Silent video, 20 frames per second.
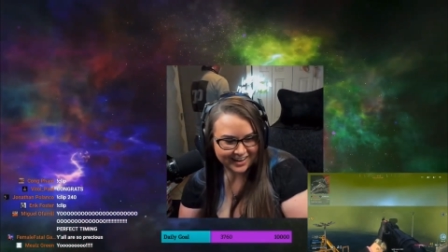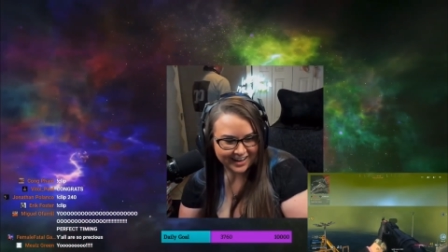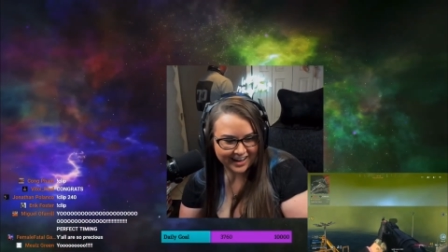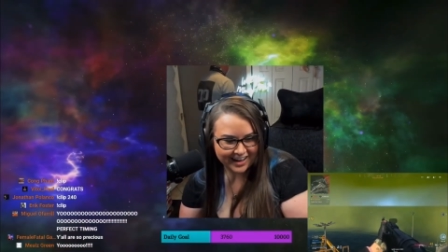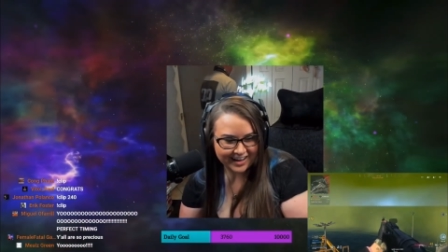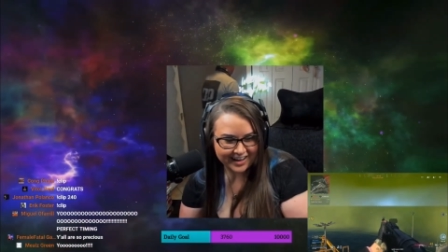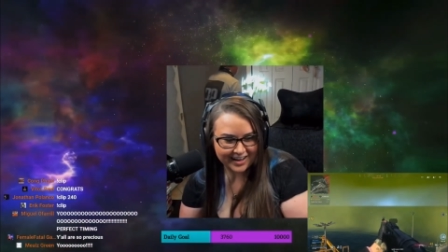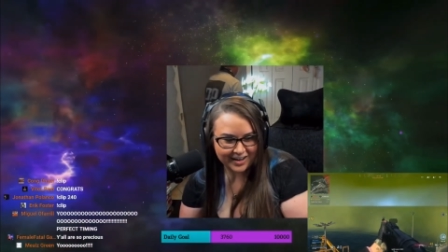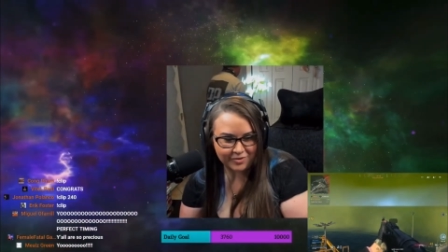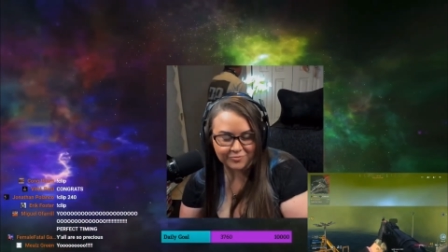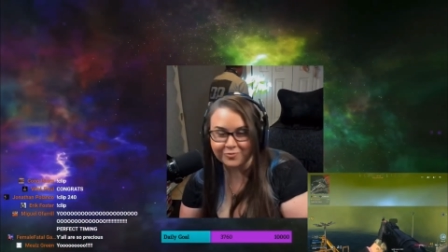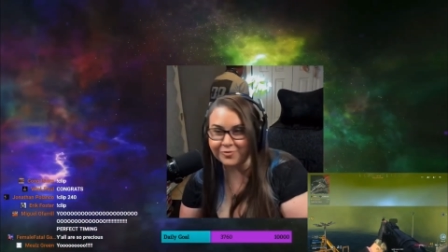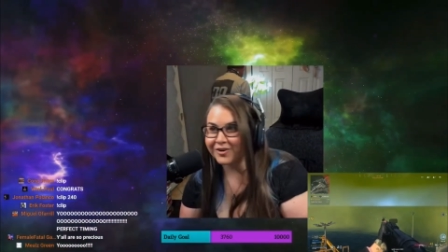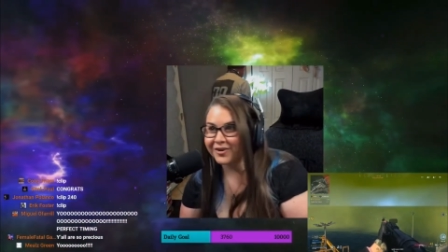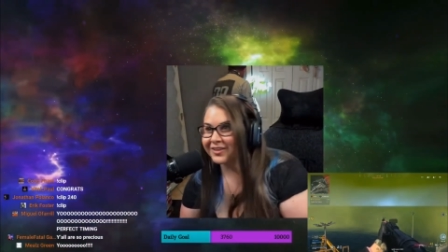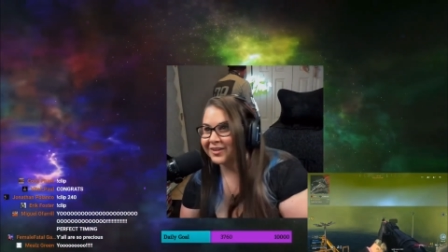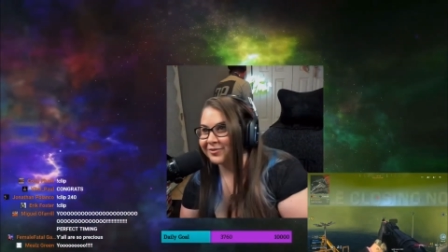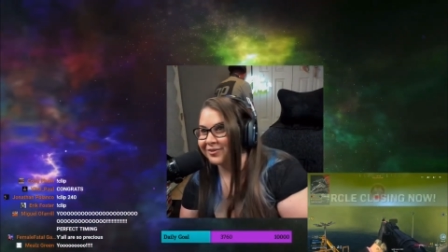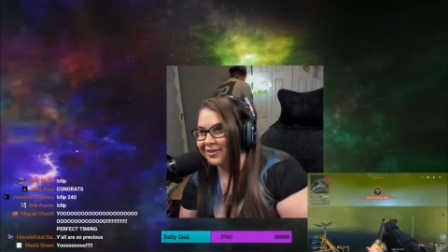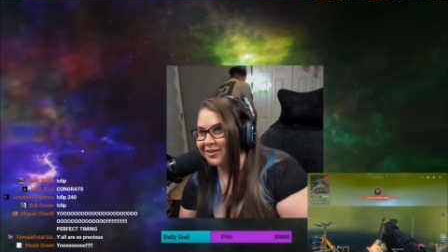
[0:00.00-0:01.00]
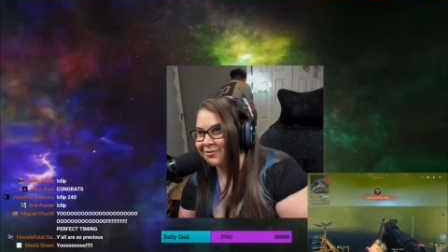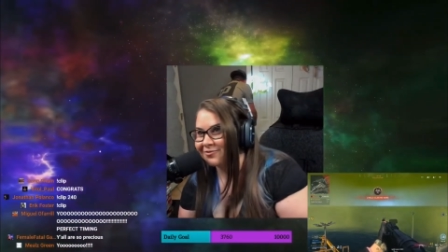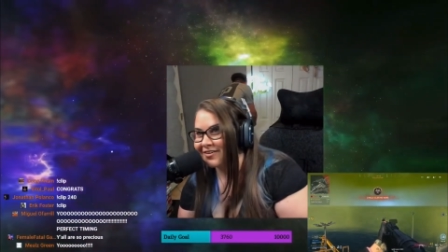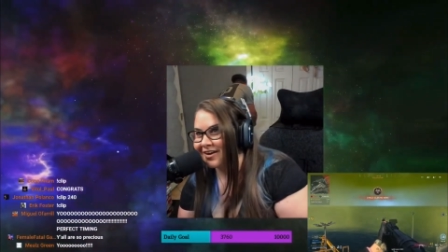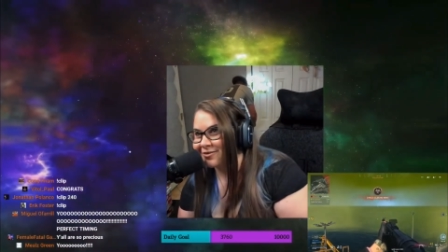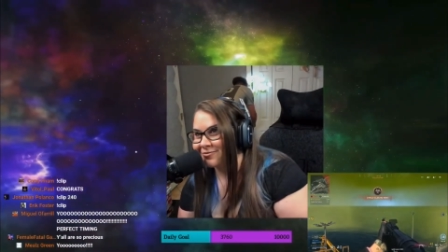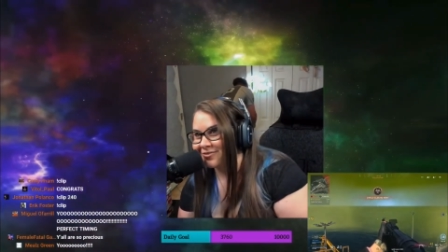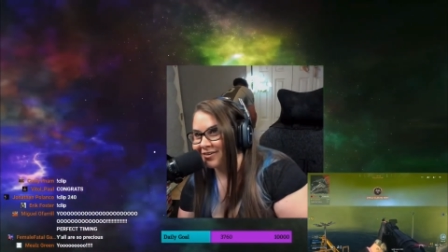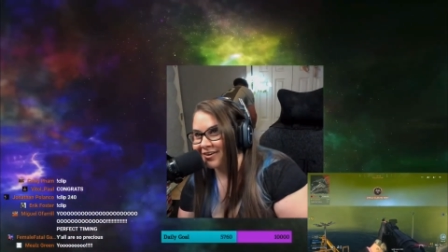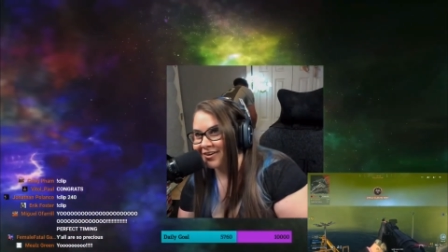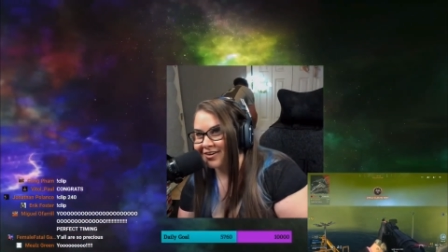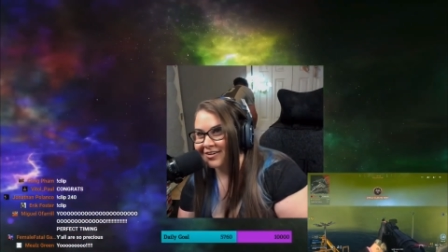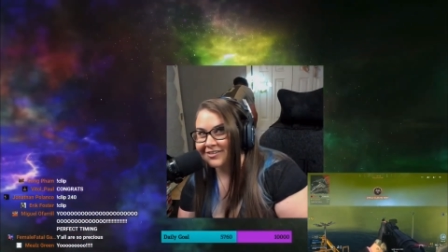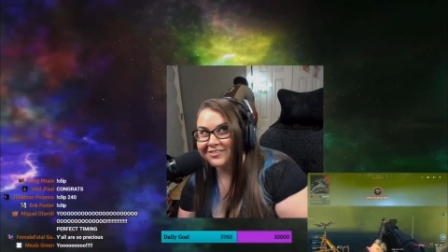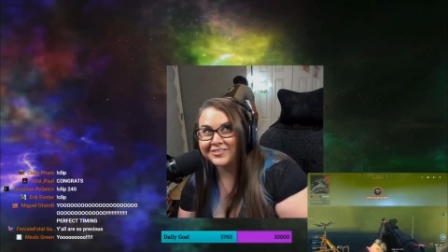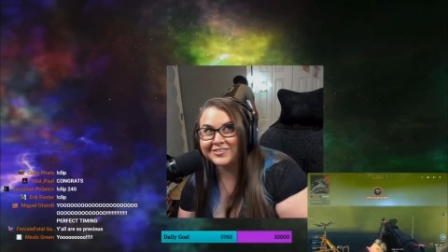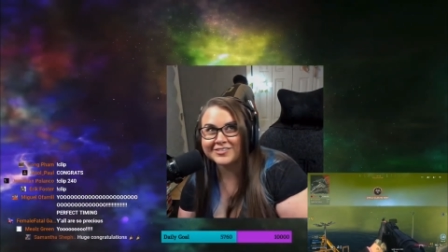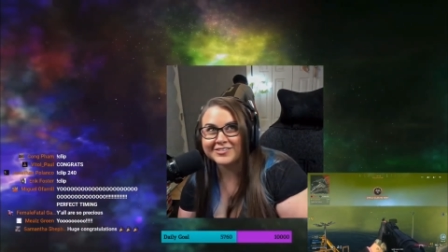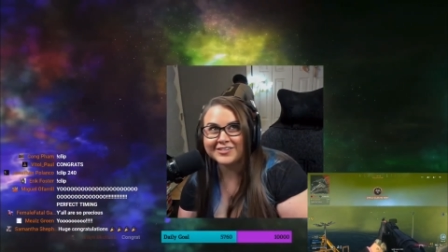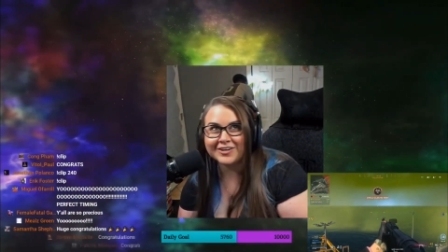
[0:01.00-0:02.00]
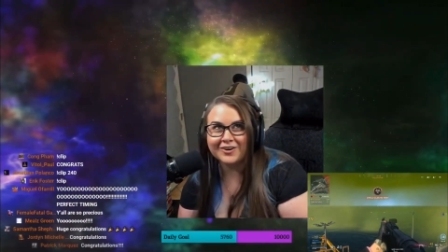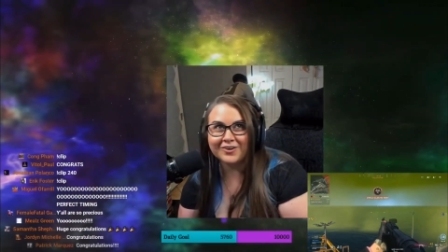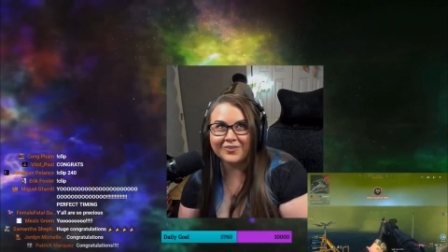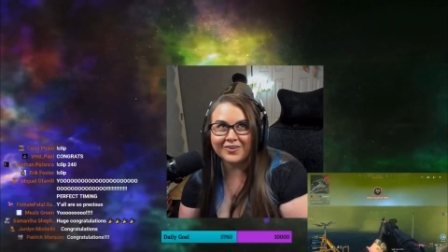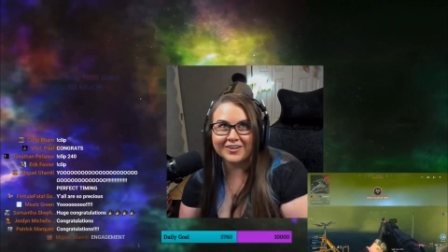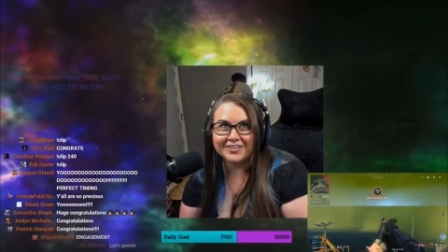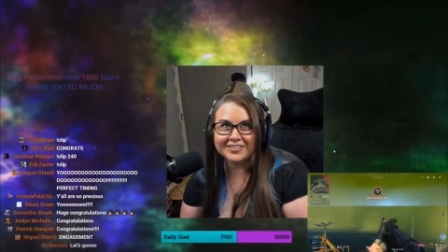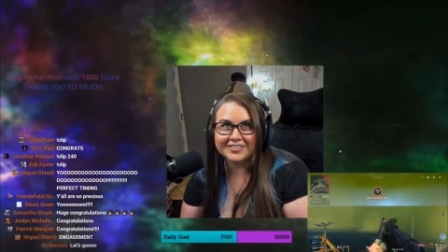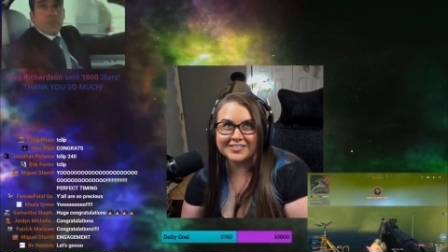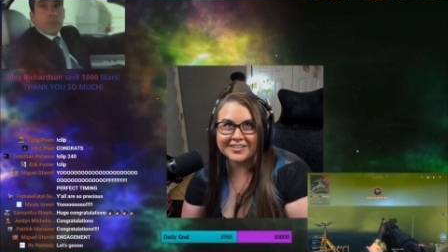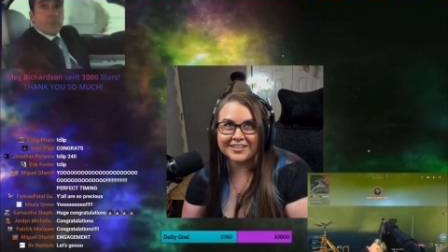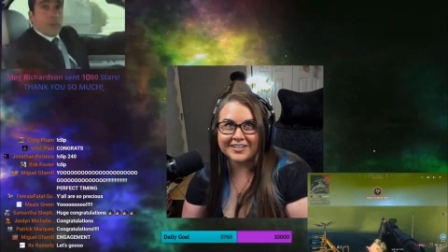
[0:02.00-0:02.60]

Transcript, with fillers: I have really, really fat fingers, so we're just